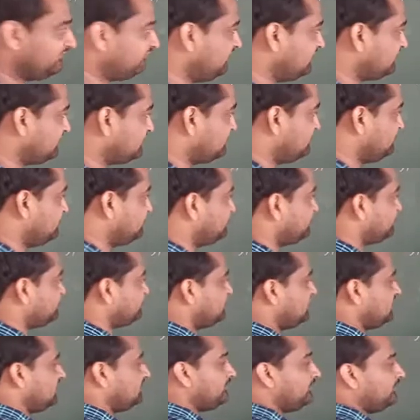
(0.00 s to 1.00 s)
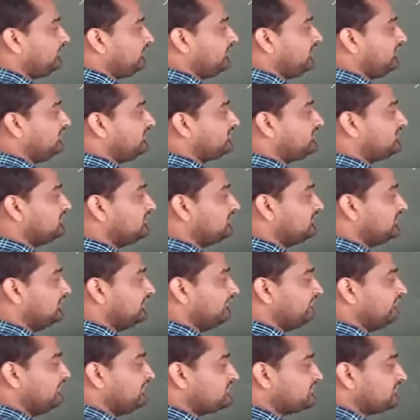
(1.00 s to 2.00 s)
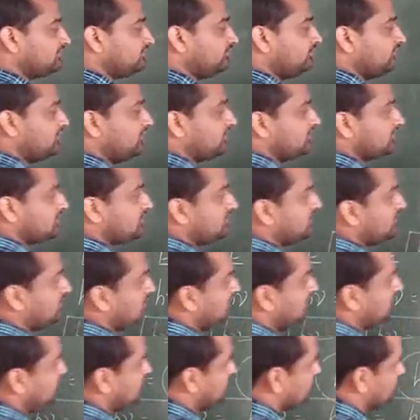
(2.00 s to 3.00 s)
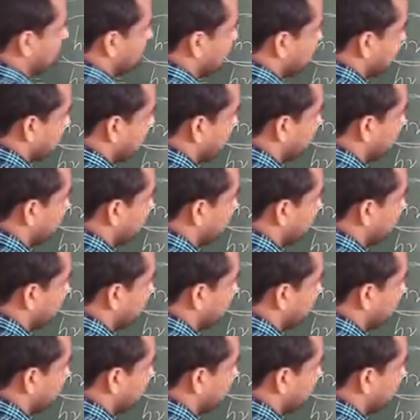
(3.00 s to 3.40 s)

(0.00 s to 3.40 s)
equation. This is the important equation we are going to